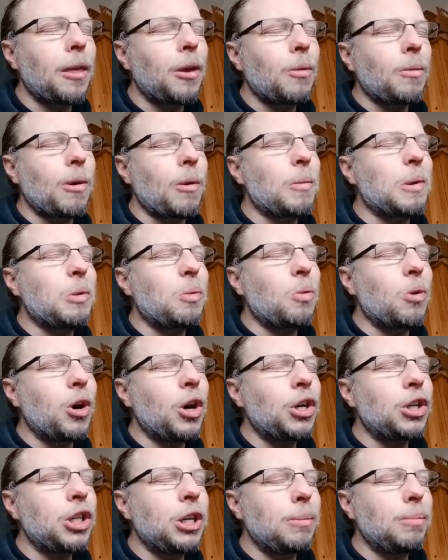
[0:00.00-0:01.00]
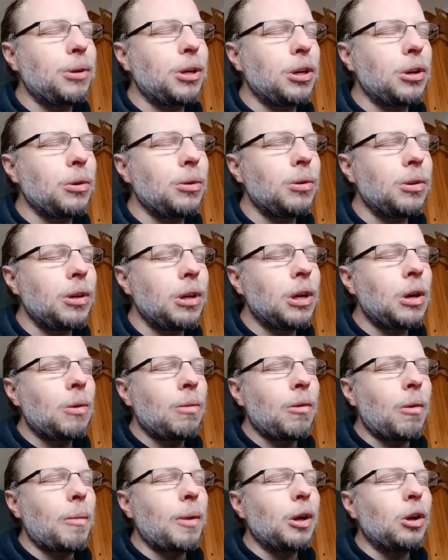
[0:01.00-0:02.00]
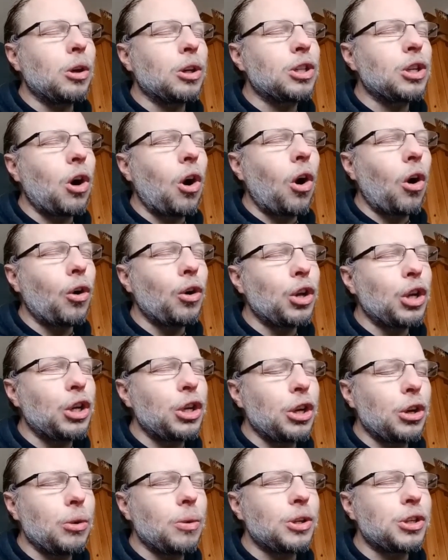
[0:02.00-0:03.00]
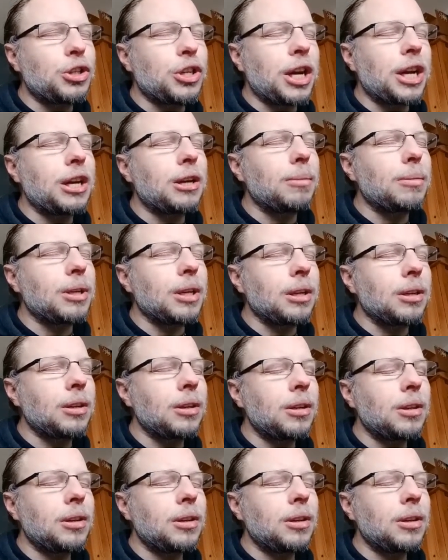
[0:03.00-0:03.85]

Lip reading: when we worship you, when we look to honour you as Jacob did,